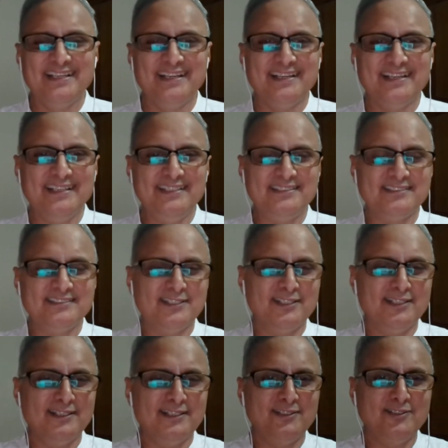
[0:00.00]
at least
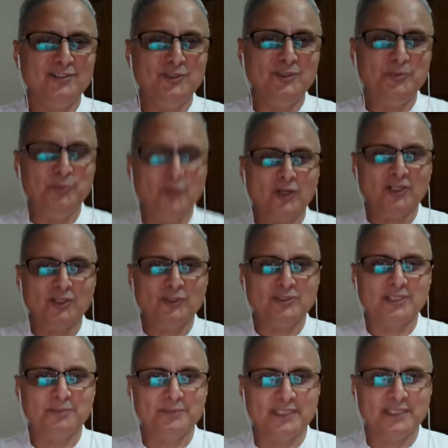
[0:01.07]
uh, you brought out
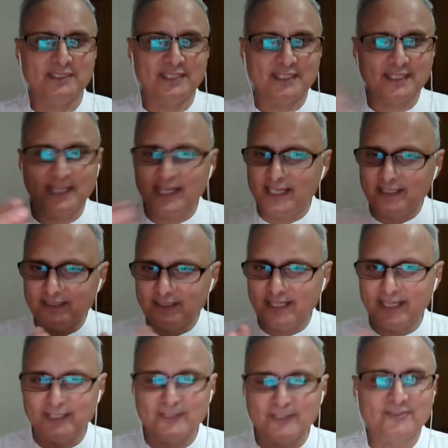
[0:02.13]
something that i had
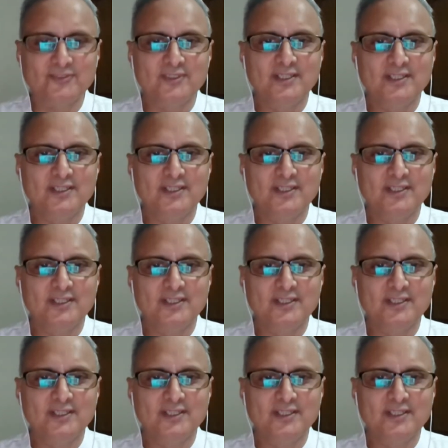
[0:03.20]
kind of